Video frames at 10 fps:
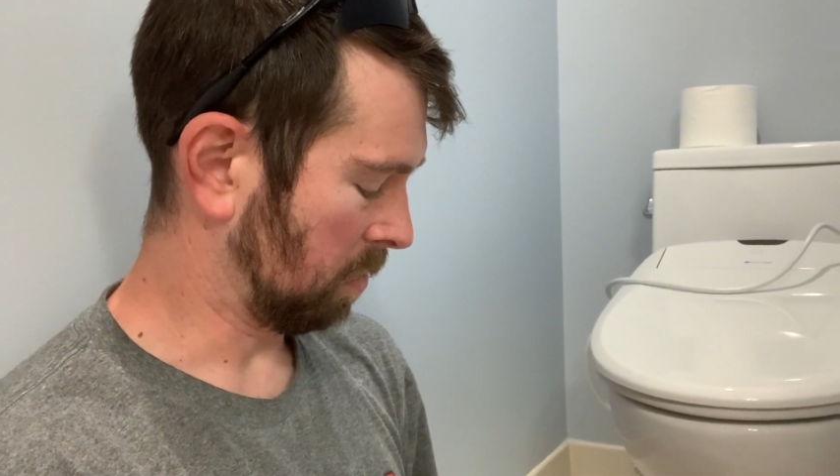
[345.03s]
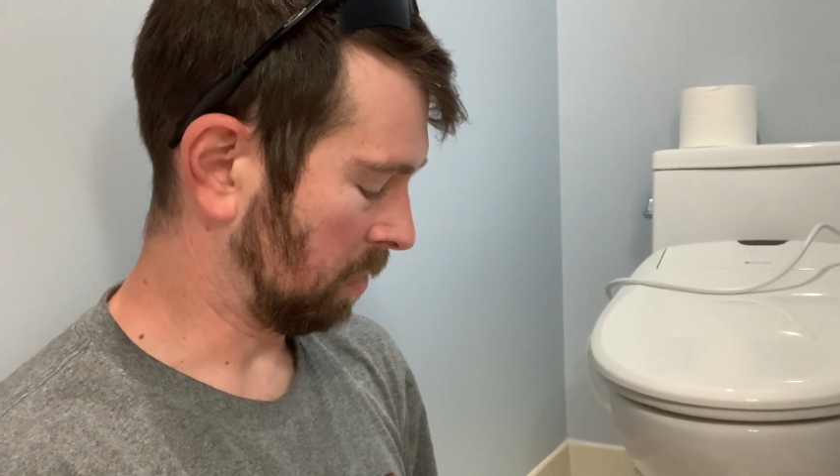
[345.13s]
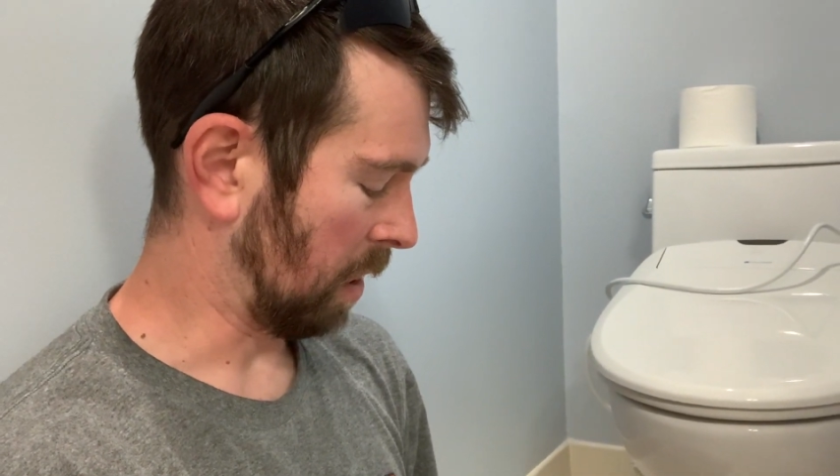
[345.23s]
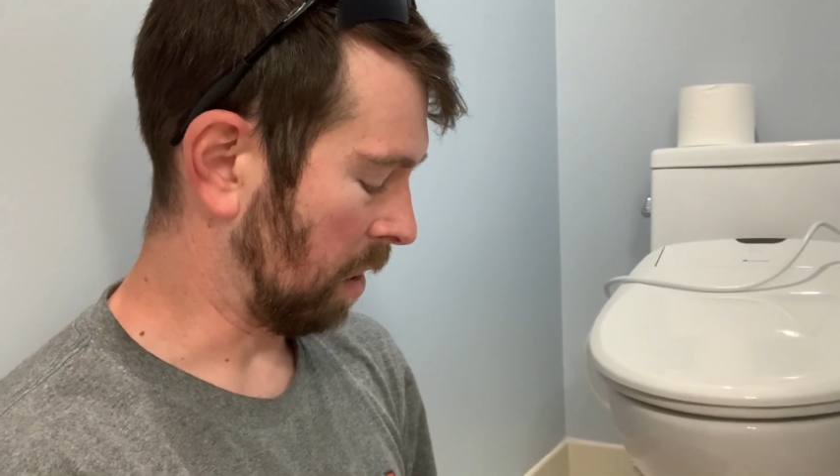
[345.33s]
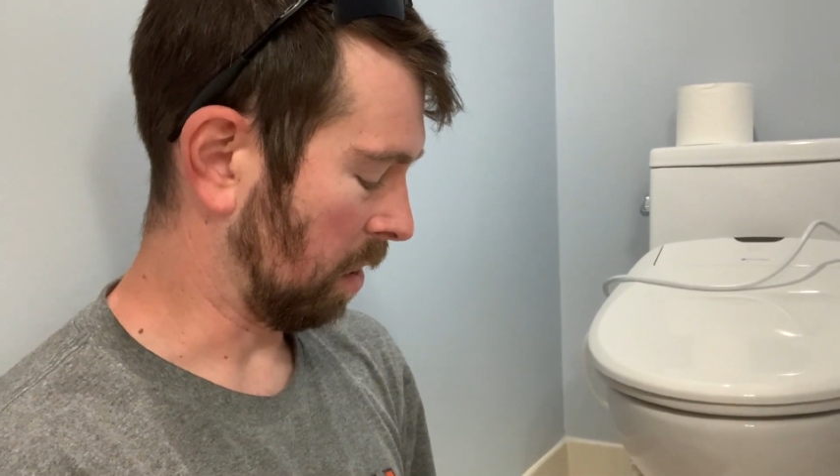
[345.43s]

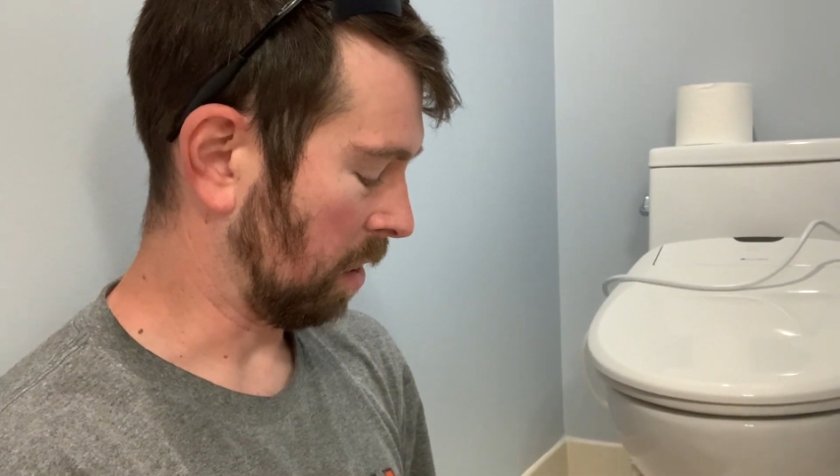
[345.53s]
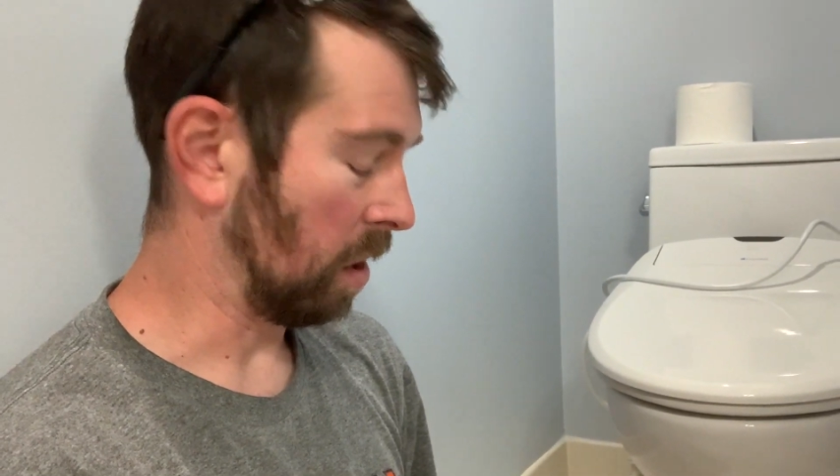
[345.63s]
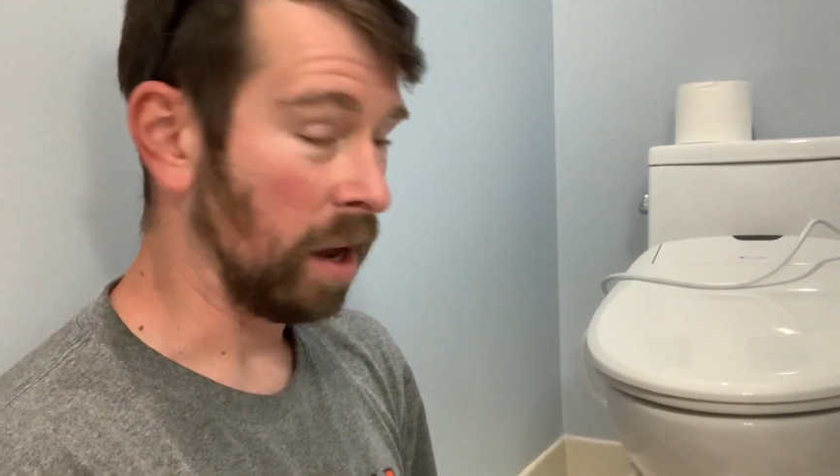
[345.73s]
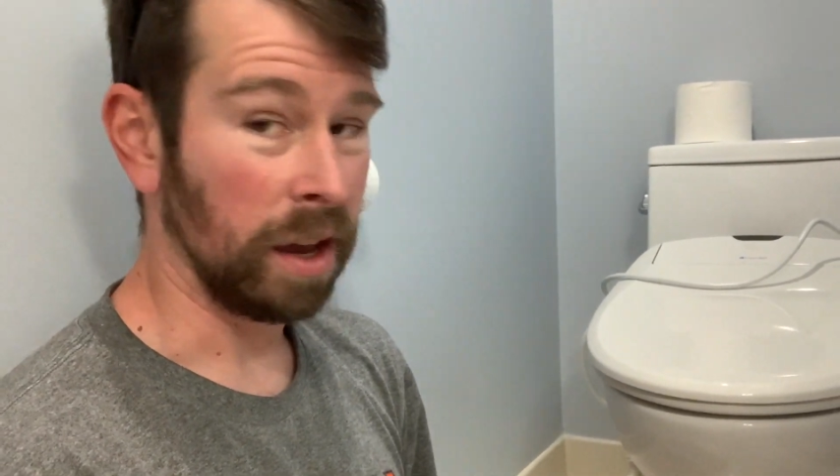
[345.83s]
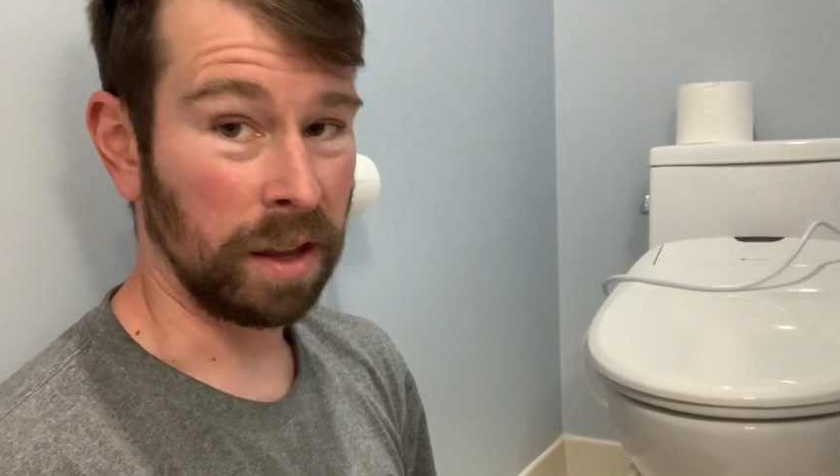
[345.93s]
standing in
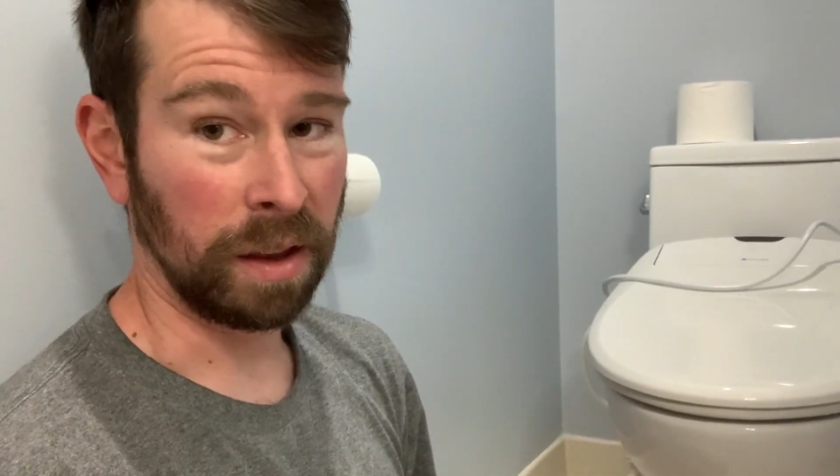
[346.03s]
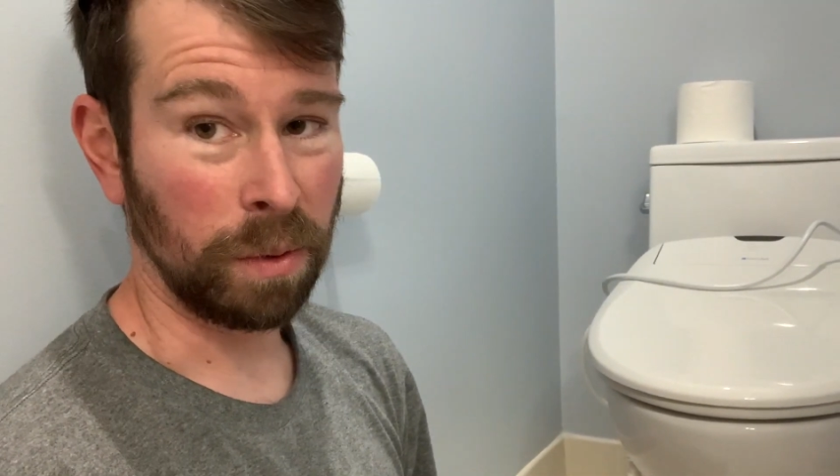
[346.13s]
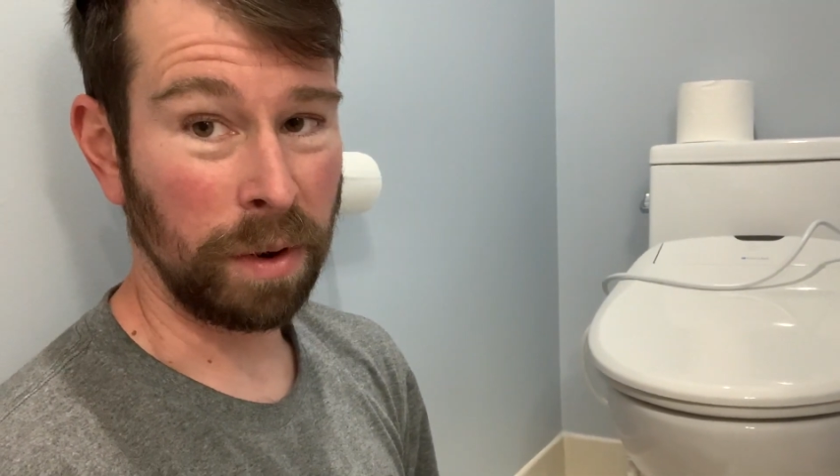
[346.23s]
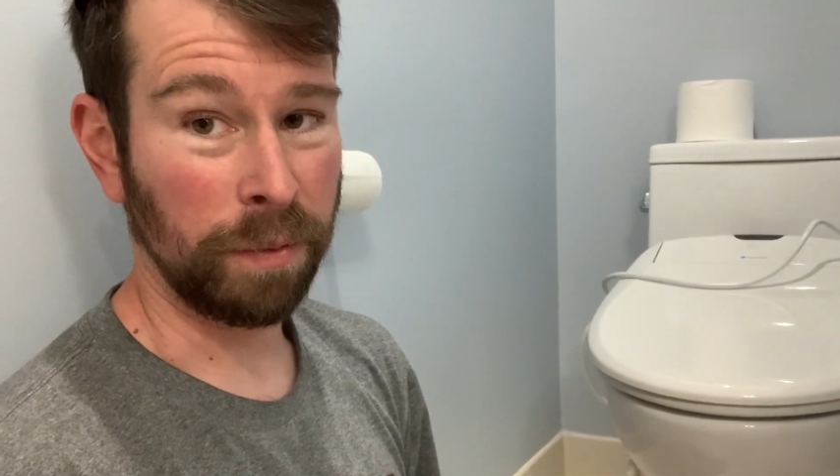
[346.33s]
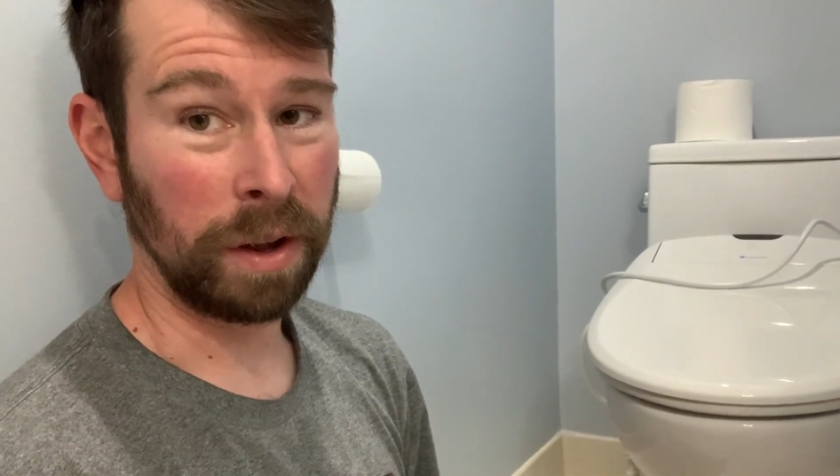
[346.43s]
line, and
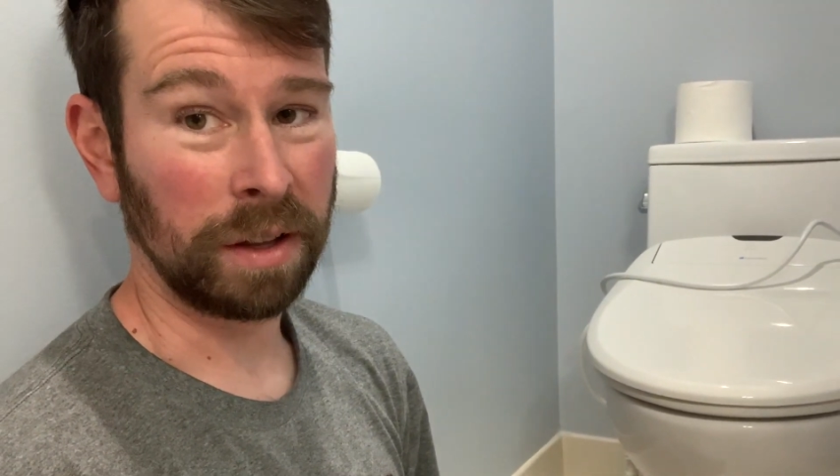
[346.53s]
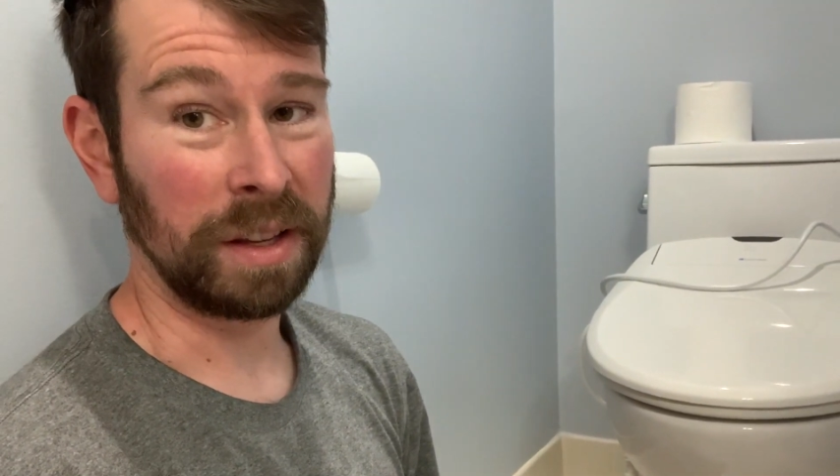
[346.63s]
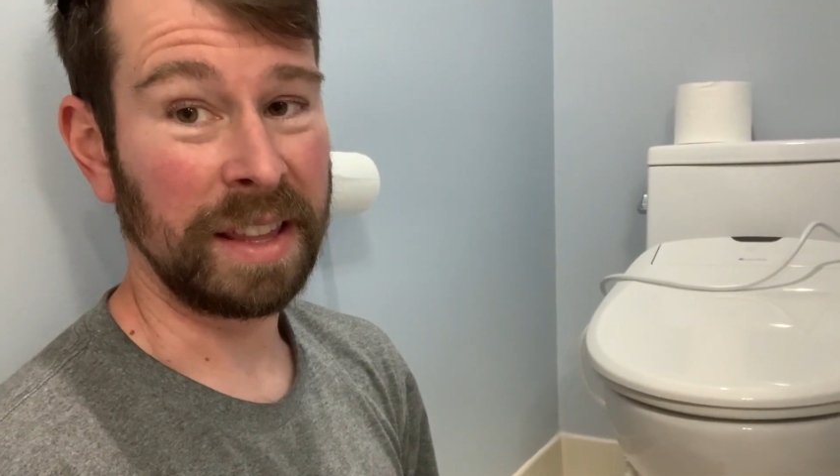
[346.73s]
quite frankly,